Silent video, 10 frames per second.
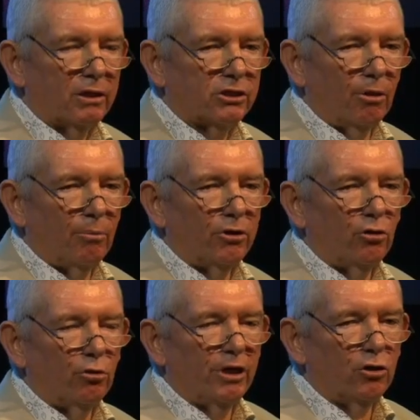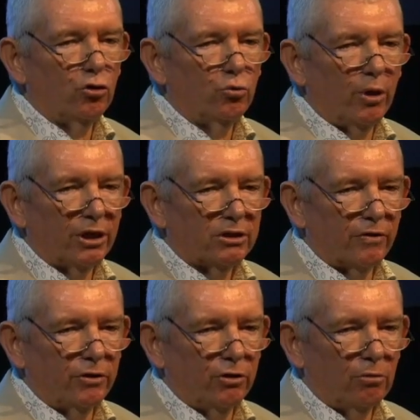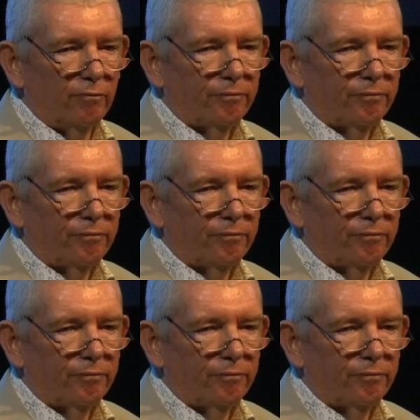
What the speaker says: somebody who will be a good witness for you.